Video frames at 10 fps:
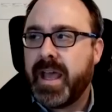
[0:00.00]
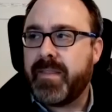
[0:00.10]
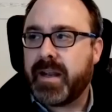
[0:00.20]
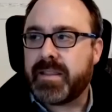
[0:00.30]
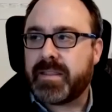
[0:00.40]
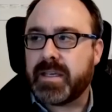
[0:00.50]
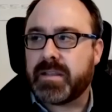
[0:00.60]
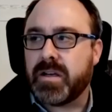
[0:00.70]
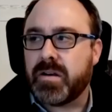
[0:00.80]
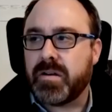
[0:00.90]
And then I think
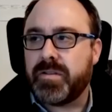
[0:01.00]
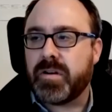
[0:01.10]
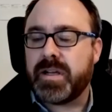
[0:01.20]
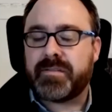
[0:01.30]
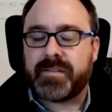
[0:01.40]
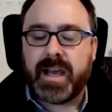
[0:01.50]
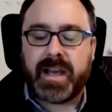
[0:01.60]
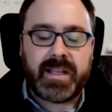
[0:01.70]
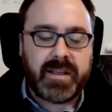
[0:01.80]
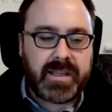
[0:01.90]
there is the
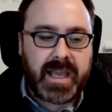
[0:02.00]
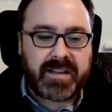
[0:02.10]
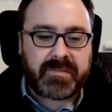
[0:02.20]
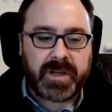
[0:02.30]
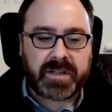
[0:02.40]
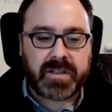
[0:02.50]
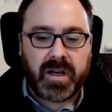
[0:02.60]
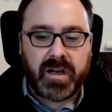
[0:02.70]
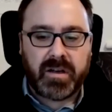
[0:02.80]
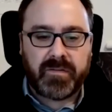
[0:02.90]
idea, the aspect
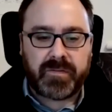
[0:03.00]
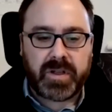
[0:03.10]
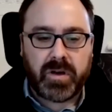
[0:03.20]
of